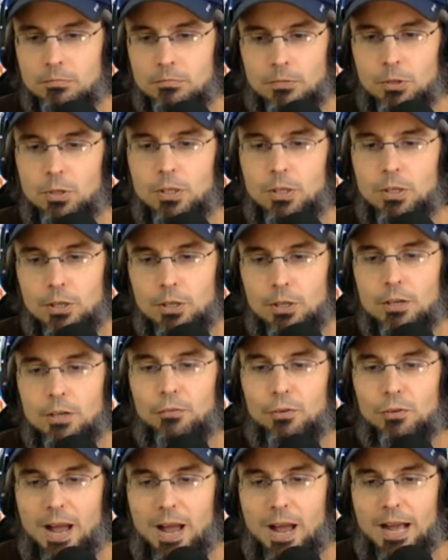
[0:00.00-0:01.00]
you can, you get a
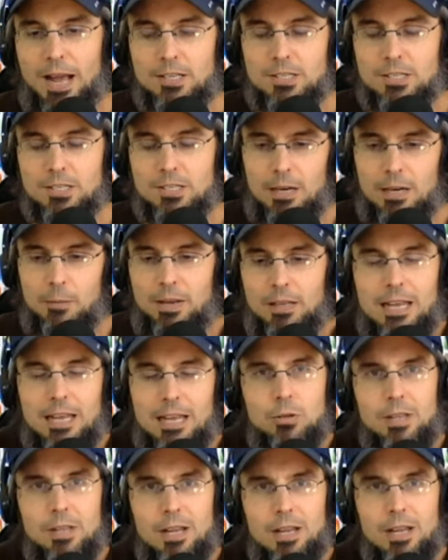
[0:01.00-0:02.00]
free pass, right? I mean, they
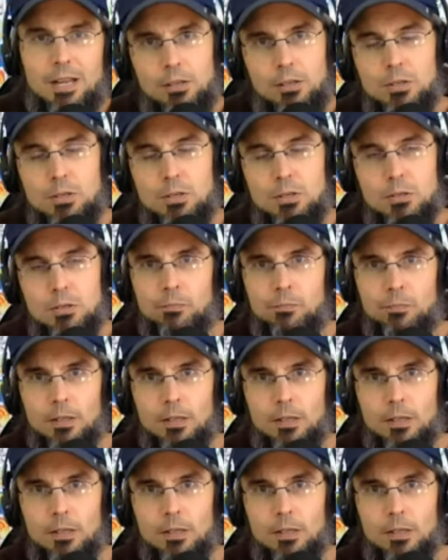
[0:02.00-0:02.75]
do that on YouTube.